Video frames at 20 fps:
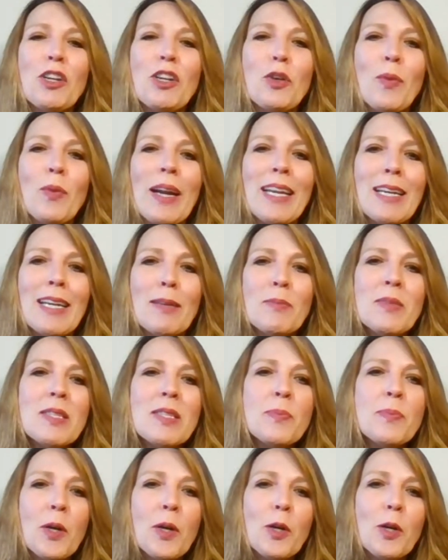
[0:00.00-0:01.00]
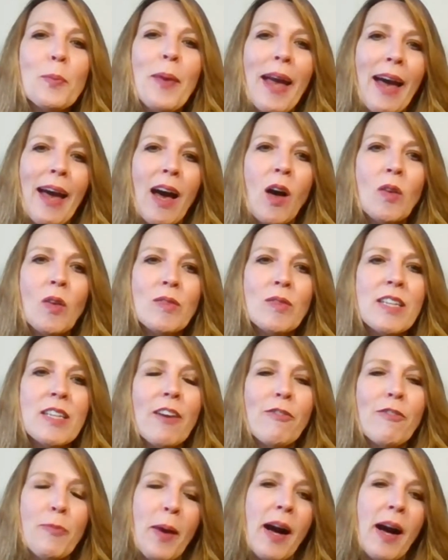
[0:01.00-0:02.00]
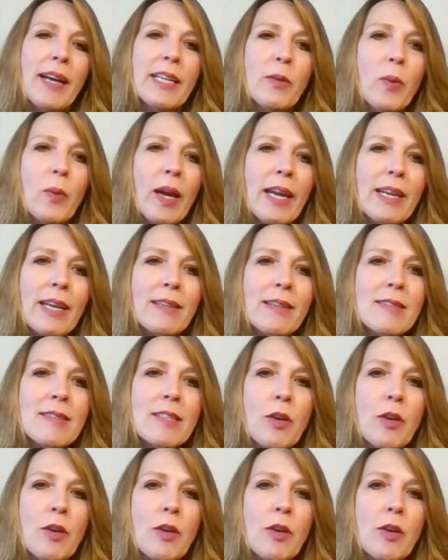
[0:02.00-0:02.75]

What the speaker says: grams per pound of body weight.